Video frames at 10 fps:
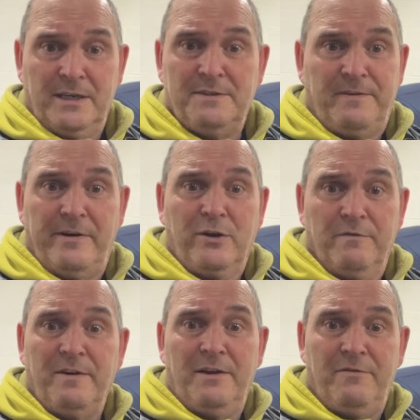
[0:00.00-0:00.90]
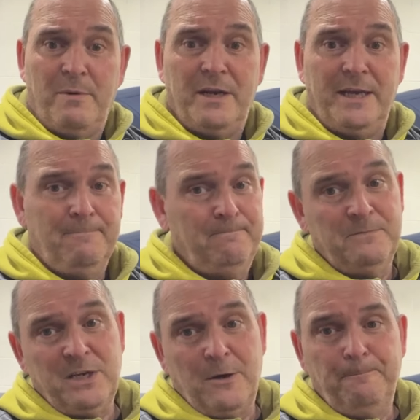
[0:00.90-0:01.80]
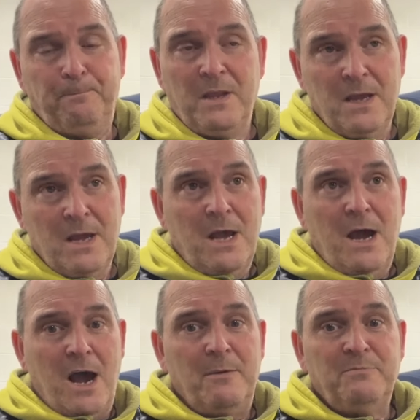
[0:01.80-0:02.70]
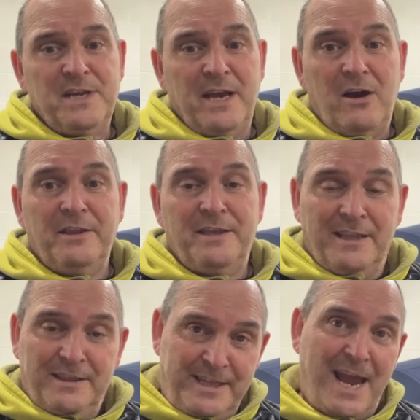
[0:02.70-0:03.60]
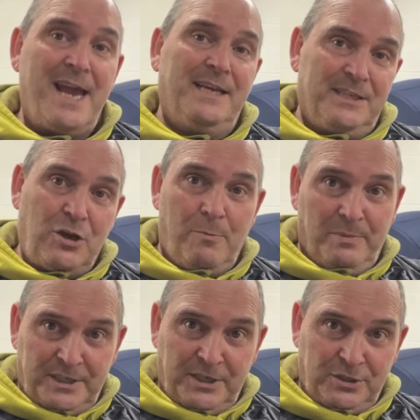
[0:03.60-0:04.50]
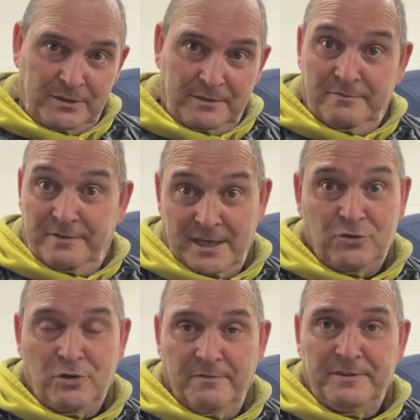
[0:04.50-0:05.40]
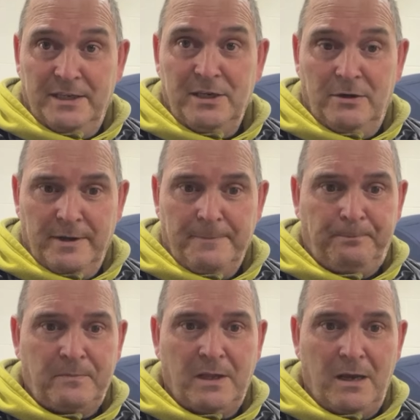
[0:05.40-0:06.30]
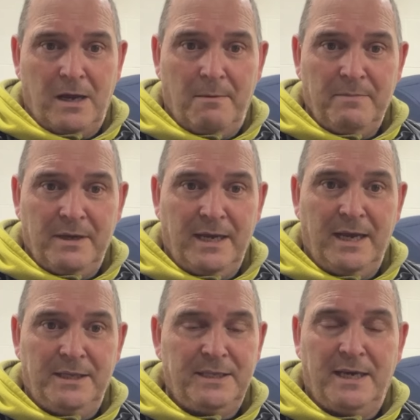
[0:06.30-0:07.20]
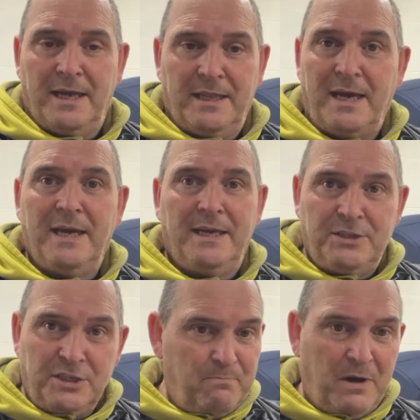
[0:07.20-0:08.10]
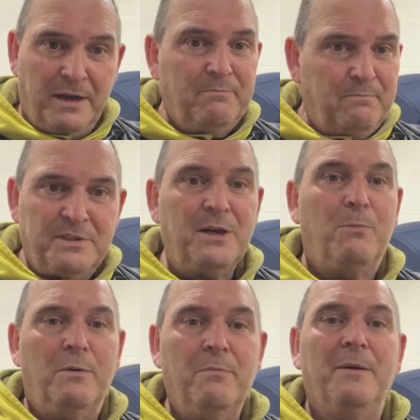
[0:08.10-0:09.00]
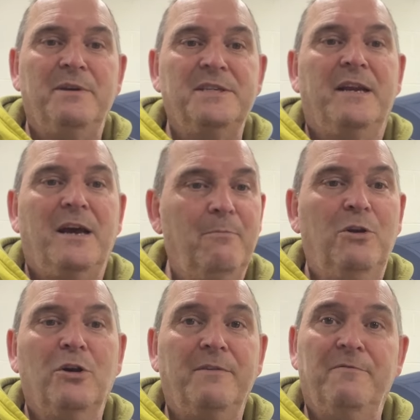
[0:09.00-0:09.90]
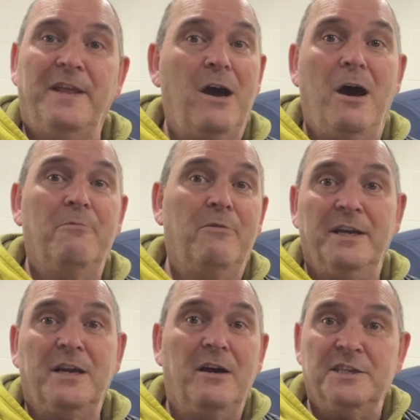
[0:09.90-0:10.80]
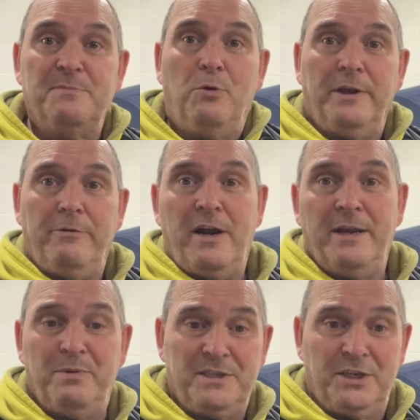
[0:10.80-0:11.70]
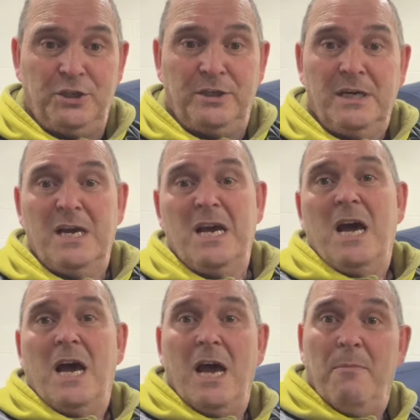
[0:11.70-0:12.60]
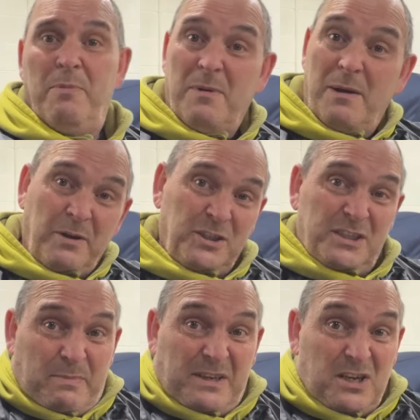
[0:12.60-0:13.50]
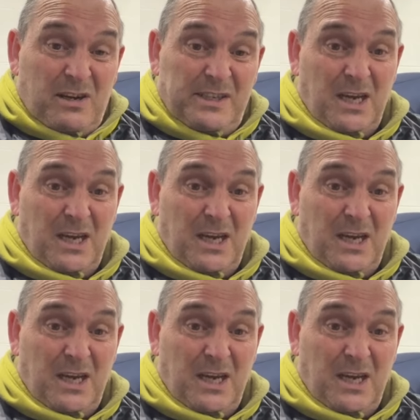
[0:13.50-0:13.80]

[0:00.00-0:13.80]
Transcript: it's very good value for money. So I'm saying I think that is competition for that Triumph Daytona. Um, in that, in that, it just might someone might be saying, "I'm looking for that upright kind of sporty riding position, uh, but my budget's a bit tighter."